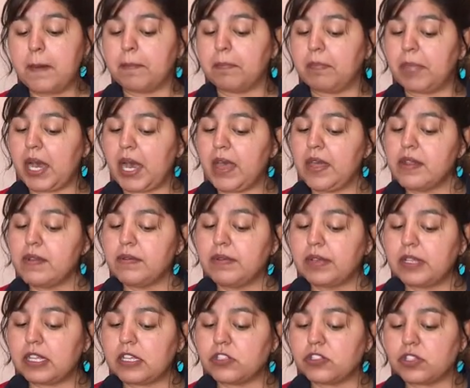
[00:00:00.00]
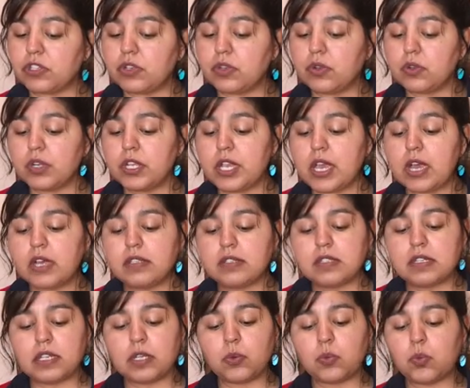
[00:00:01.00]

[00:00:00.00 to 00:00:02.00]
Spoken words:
but his curiosity